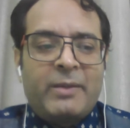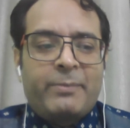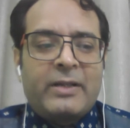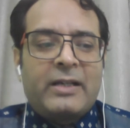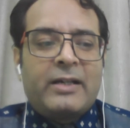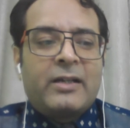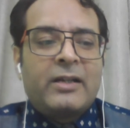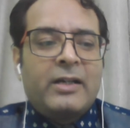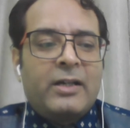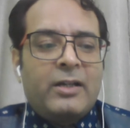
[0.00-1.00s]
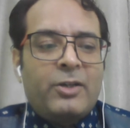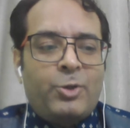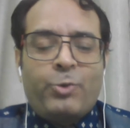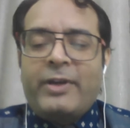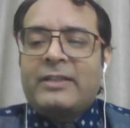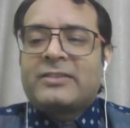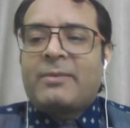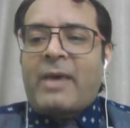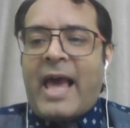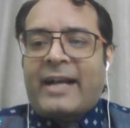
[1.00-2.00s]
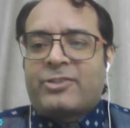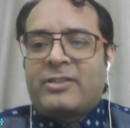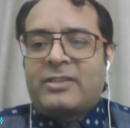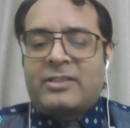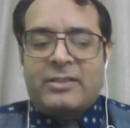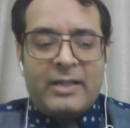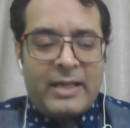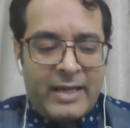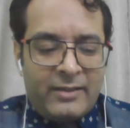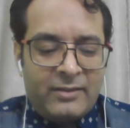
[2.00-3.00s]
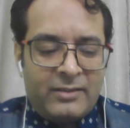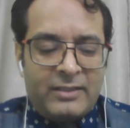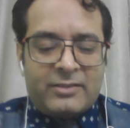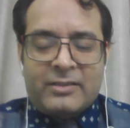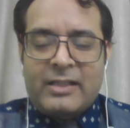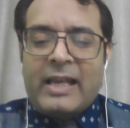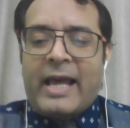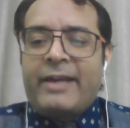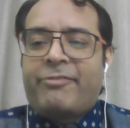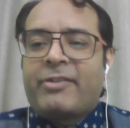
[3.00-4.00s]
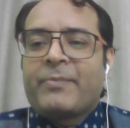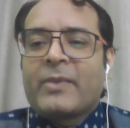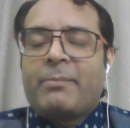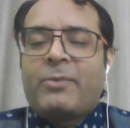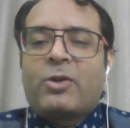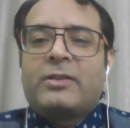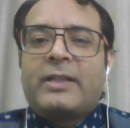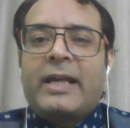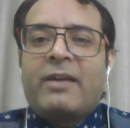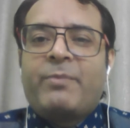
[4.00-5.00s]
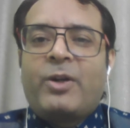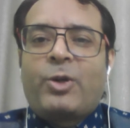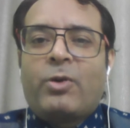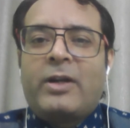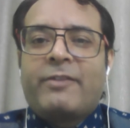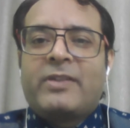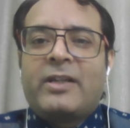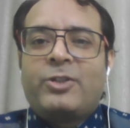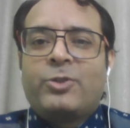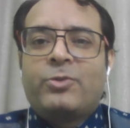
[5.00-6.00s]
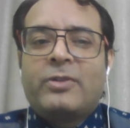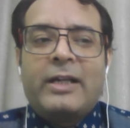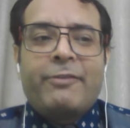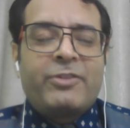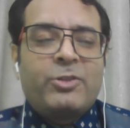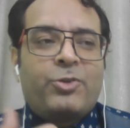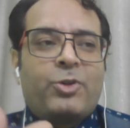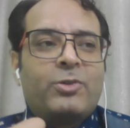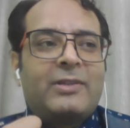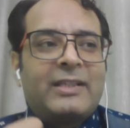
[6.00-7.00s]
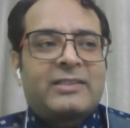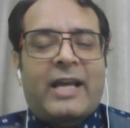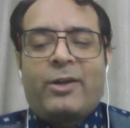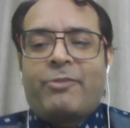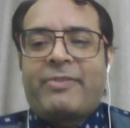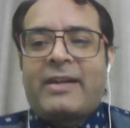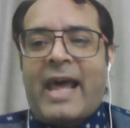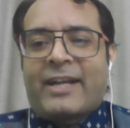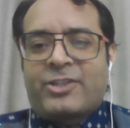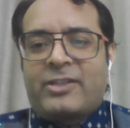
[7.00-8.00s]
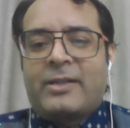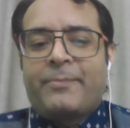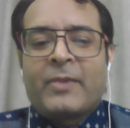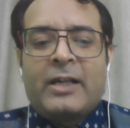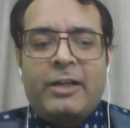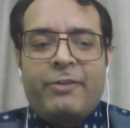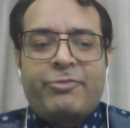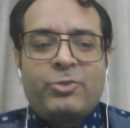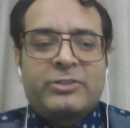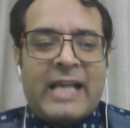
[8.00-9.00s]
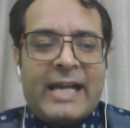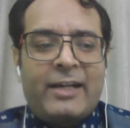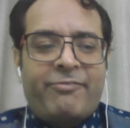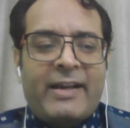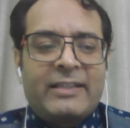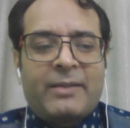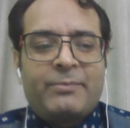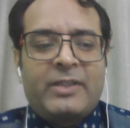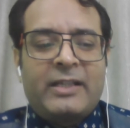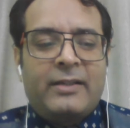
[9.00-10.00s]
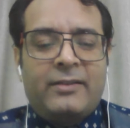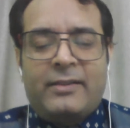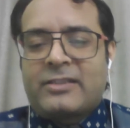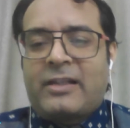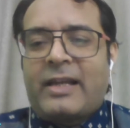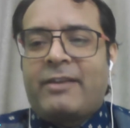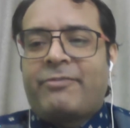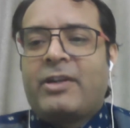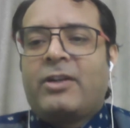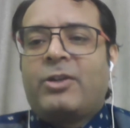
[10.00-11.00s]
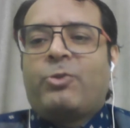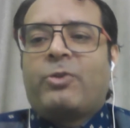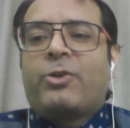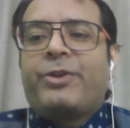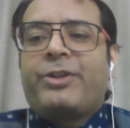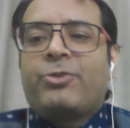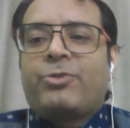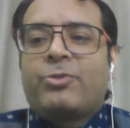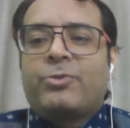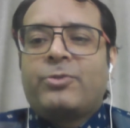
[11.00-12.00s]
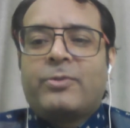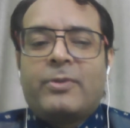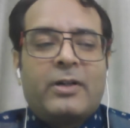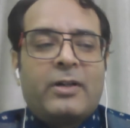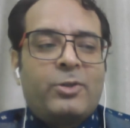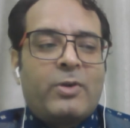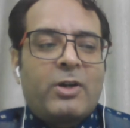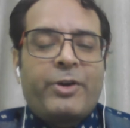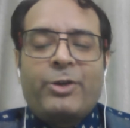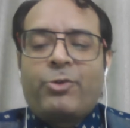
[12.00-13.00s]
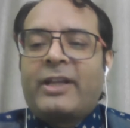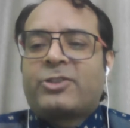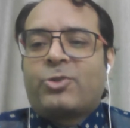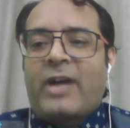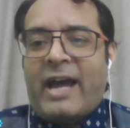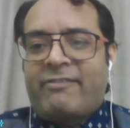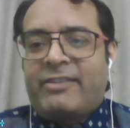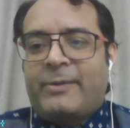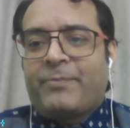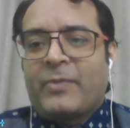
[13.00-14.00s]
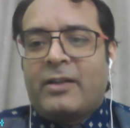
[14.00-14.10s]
People are doing some actions in this life because they have been told if you do this kind of an action, if you sacrifice something in this life, you are going to do you are going to reach to heaven,